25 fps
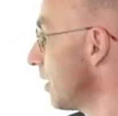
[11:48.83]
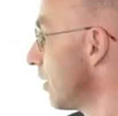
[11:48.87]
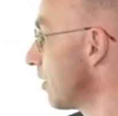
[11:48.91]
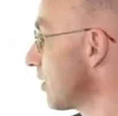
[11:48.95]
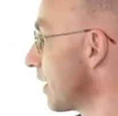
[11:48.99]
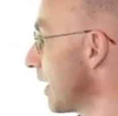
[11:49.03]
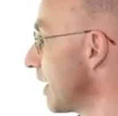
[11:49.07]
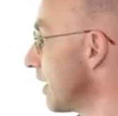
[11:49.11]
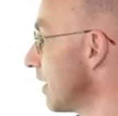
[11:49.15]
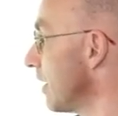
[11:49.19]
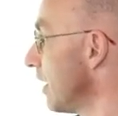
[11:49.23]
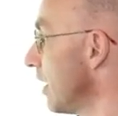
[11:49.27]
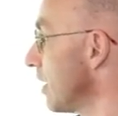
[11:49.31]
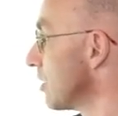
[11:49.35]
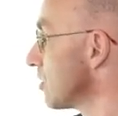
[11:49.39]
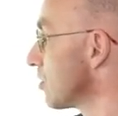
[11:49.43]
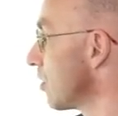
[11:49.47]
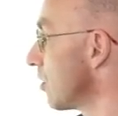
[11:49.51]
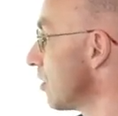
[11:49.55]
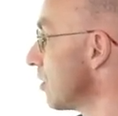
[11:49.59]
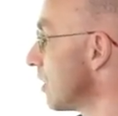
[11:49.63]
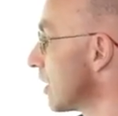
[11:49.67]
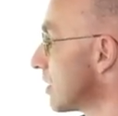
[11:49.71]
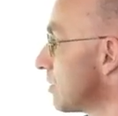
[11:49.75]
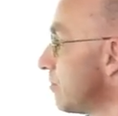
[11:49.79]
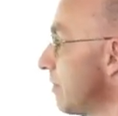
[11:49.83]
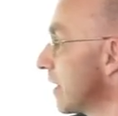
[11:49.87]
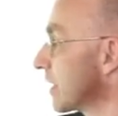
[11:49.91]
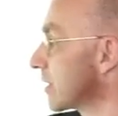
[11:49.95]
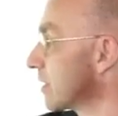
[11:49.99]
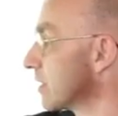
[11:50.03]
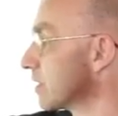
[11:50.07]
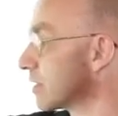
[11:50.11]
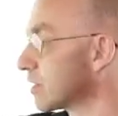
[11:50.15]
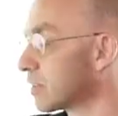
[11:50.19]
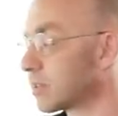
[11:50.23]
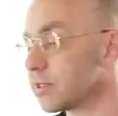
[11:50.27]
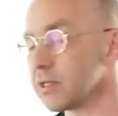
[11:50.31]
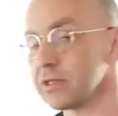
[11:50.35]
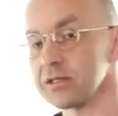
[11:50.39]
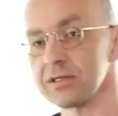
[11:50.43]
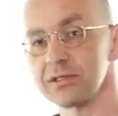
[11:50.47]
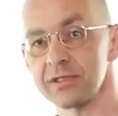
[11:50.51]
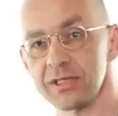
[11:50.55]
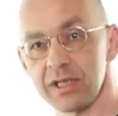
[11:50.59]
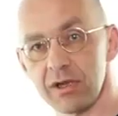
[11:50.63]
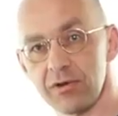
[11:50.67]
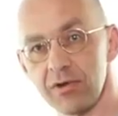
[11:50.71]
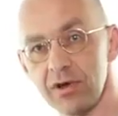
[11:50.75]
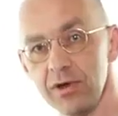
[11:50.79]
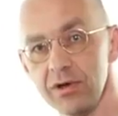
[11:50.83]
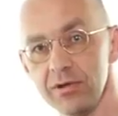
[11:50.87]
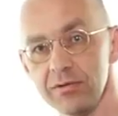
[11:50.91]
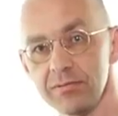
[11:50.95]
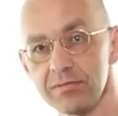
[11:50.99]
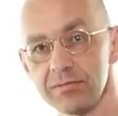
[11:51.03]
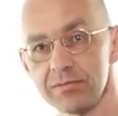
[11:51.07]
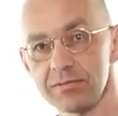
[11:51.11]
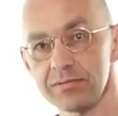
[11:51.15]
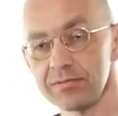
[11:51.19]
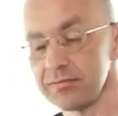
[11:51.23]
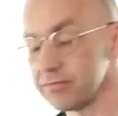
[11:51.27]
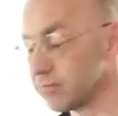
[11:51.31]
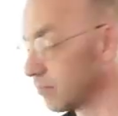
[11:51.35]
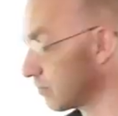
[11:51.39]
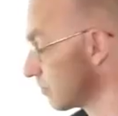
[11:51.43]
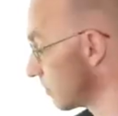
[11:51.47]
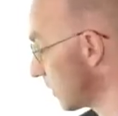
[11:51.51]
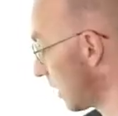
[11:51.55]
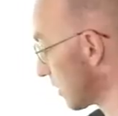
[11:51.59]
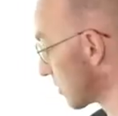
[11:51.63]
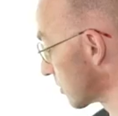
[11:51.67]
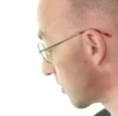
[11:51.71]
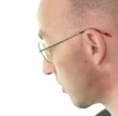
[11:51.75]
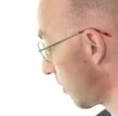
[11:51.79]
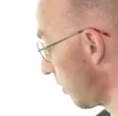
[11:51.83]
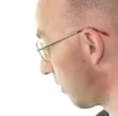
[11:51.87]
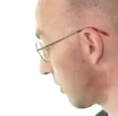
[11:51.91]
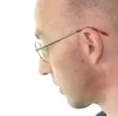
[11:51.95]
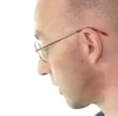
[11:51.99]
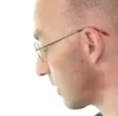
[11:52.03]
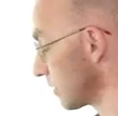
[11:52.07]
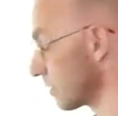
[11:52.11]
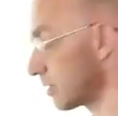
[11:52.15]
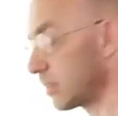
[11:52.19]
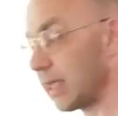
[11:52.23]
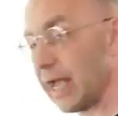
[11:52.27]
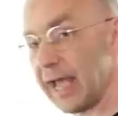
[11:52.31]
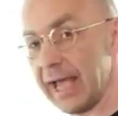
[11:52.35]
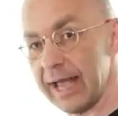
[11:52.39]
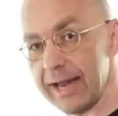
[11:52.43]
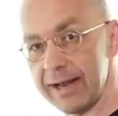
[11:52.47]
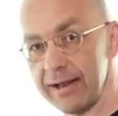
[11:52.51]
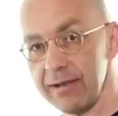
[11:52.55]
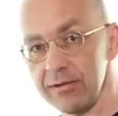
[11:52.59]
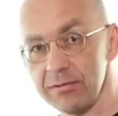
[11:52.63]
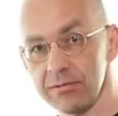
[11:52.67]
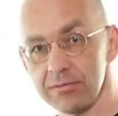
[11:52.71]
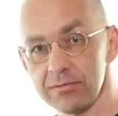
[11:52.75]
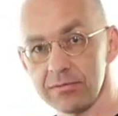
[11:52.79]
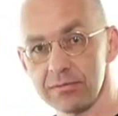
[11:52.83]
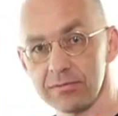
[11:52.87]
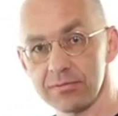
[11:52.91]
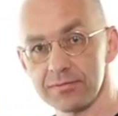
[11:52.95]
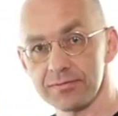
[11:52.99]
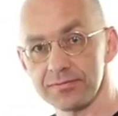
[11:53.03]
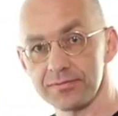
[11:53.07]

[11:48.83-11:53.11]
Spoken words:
Okay, so let's make this 0. Let's call this n.